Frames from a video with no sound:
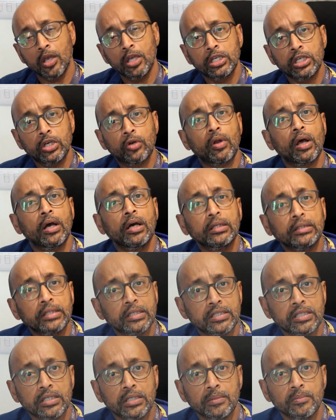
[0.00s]
You'd have heard the
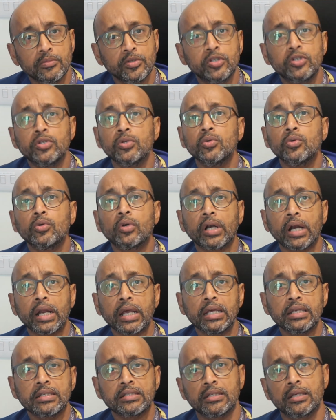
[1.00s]
term 2
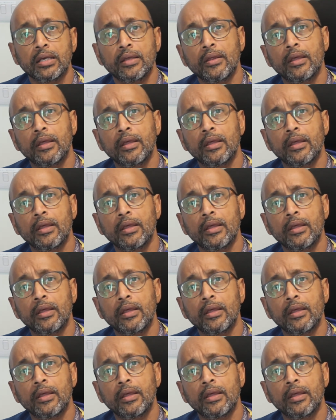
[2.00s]
grays.